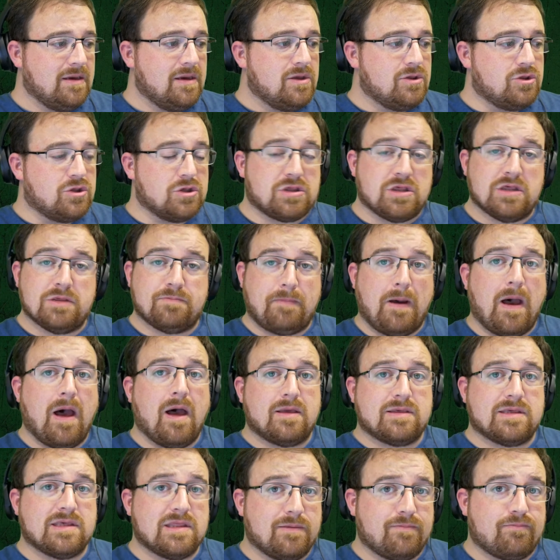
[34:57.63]
just as
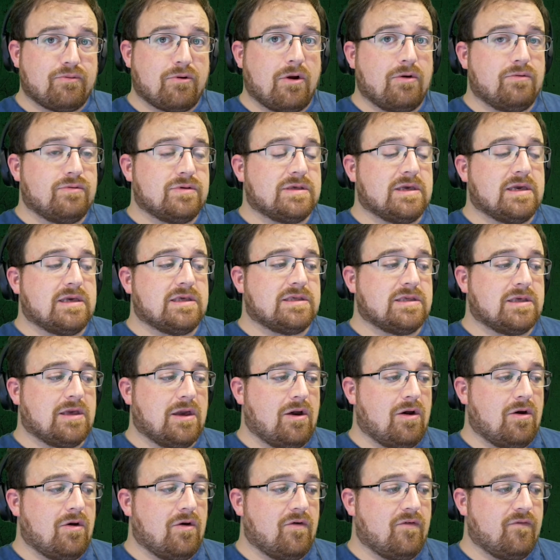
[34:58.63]
part of the process
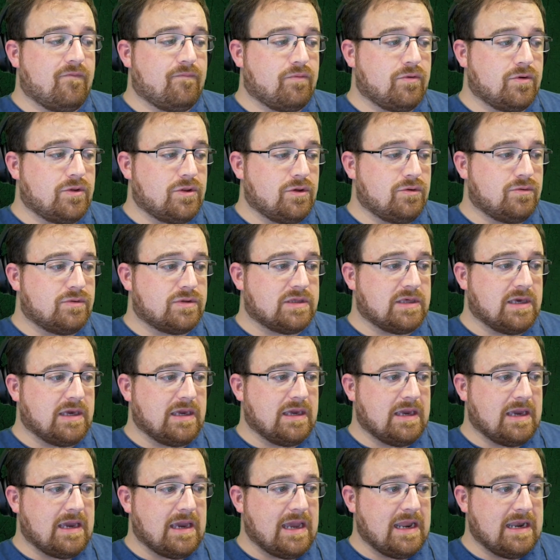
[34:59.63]
of
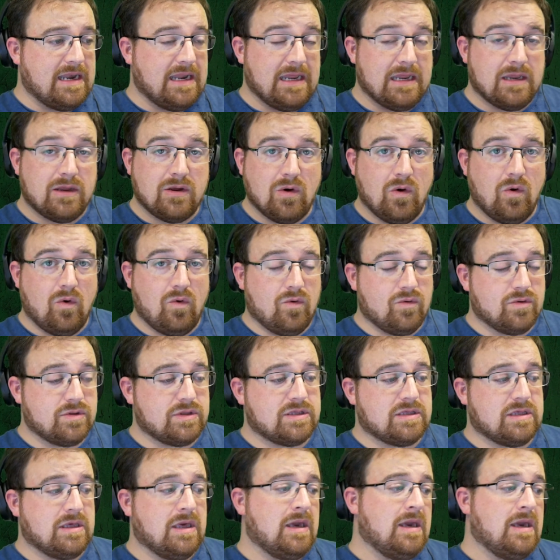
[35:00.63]
producing any course.